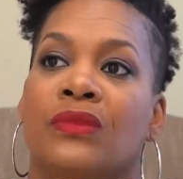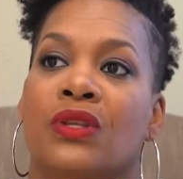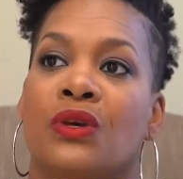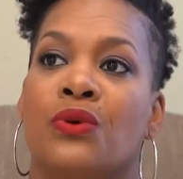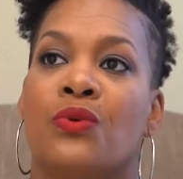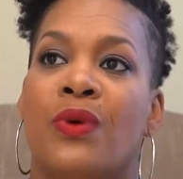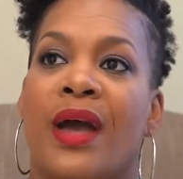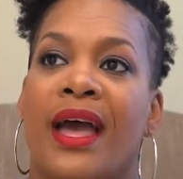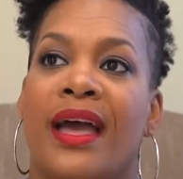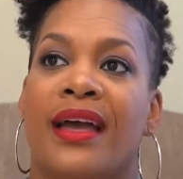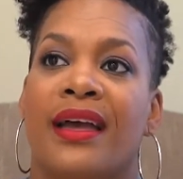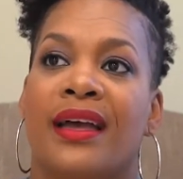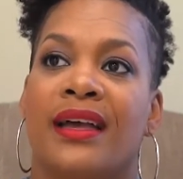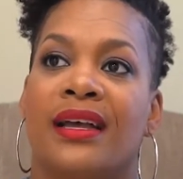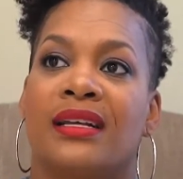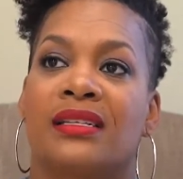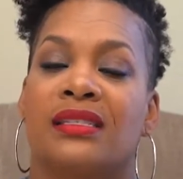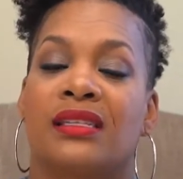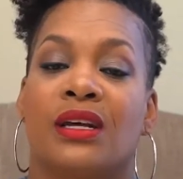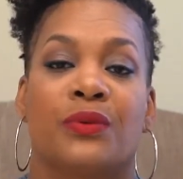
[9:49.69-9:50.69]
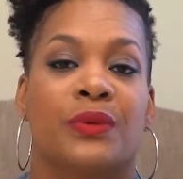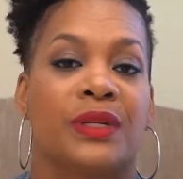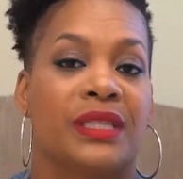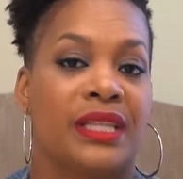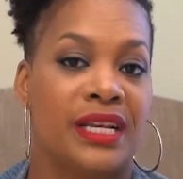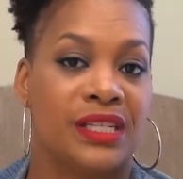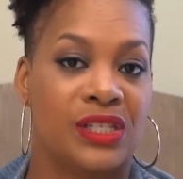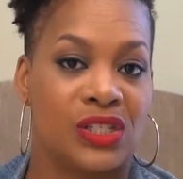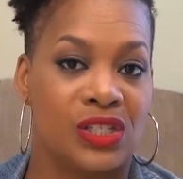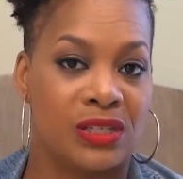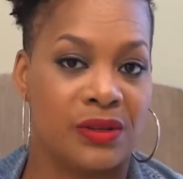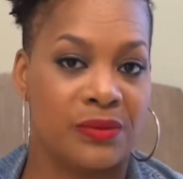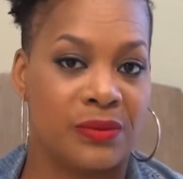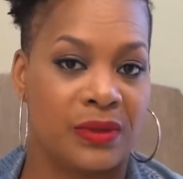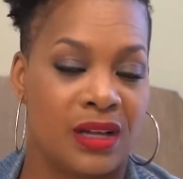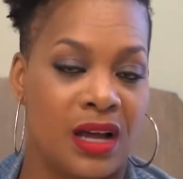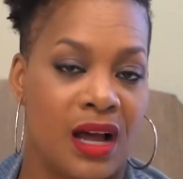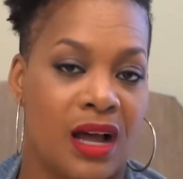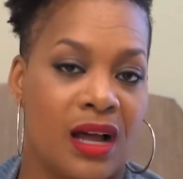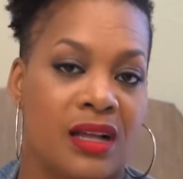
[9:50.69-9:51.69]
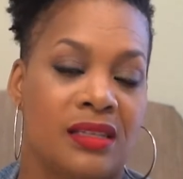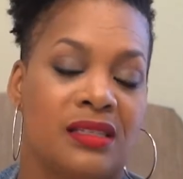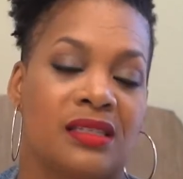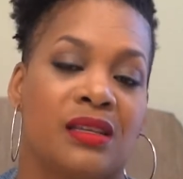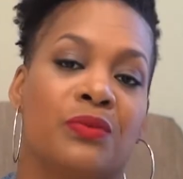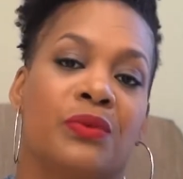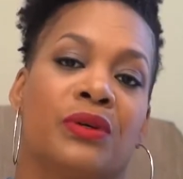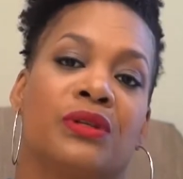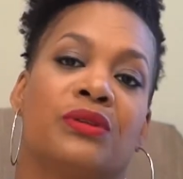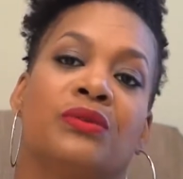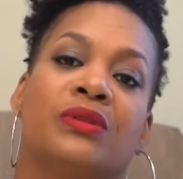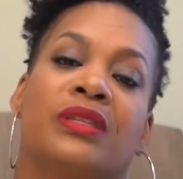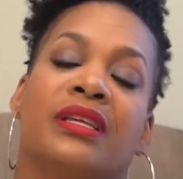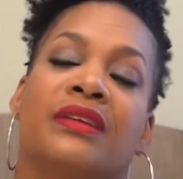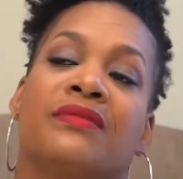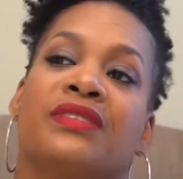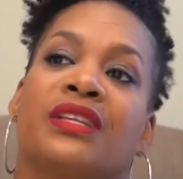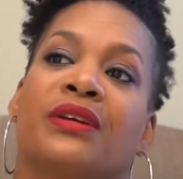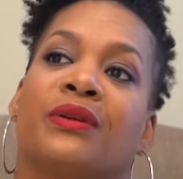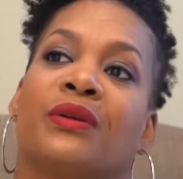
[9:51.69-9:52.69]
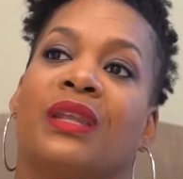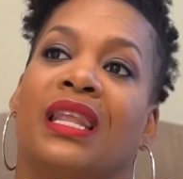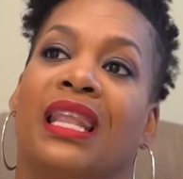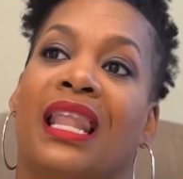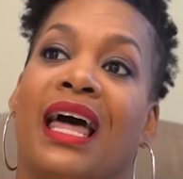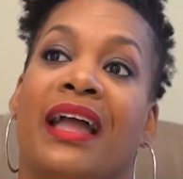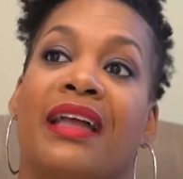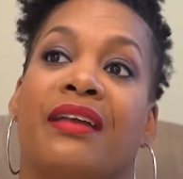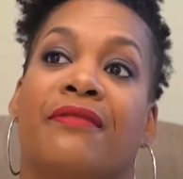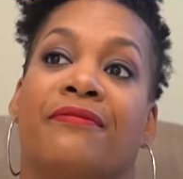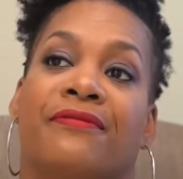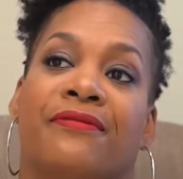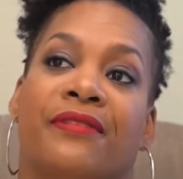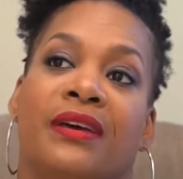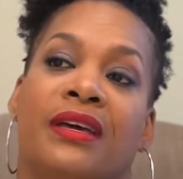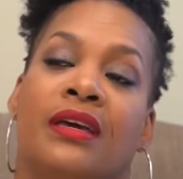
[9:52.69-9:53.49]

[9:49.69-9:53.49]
who has a relationship with God, someone who lives their life